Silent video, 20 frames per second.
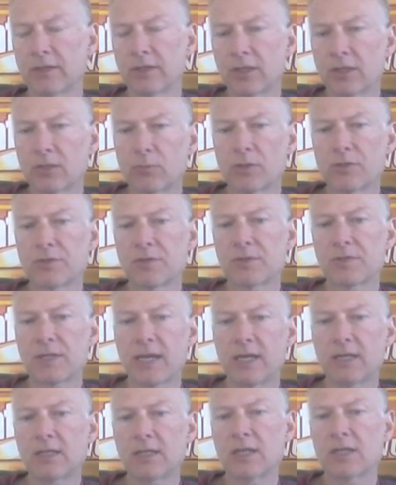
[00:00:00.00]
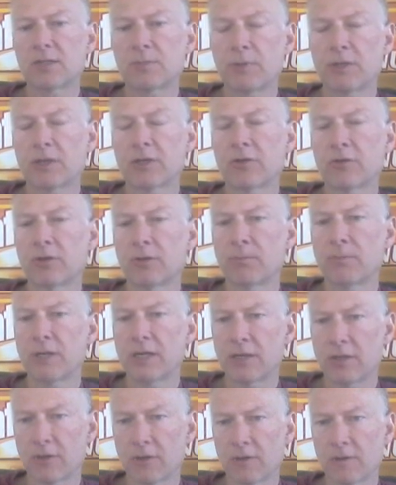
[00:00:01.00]
In other words, as n gets bigger and
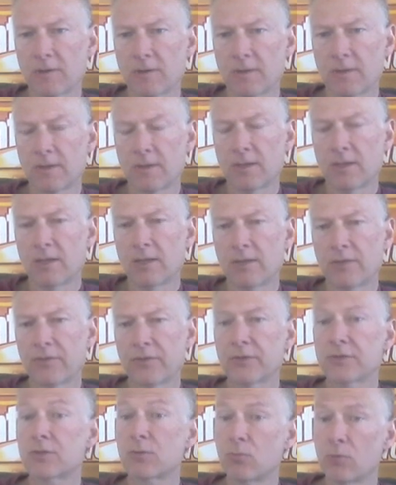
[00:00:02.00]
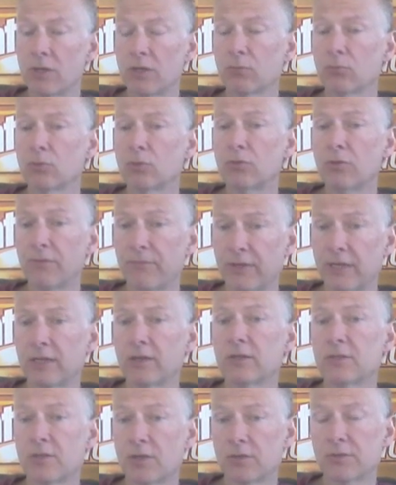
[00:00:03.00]
bigger, the square root of n
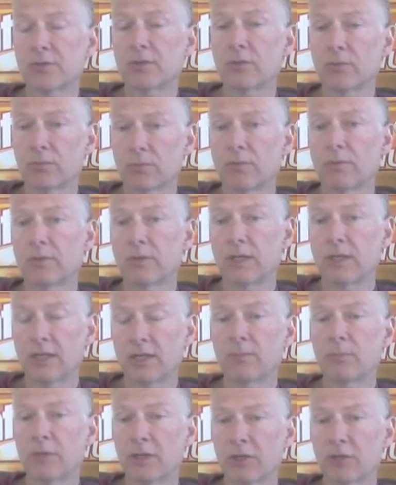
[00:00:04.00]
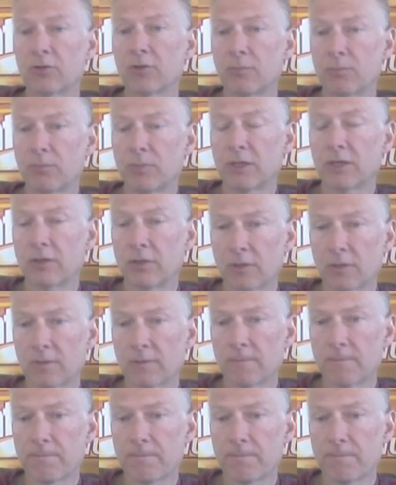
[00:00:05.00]
is also getting bigger and bigger,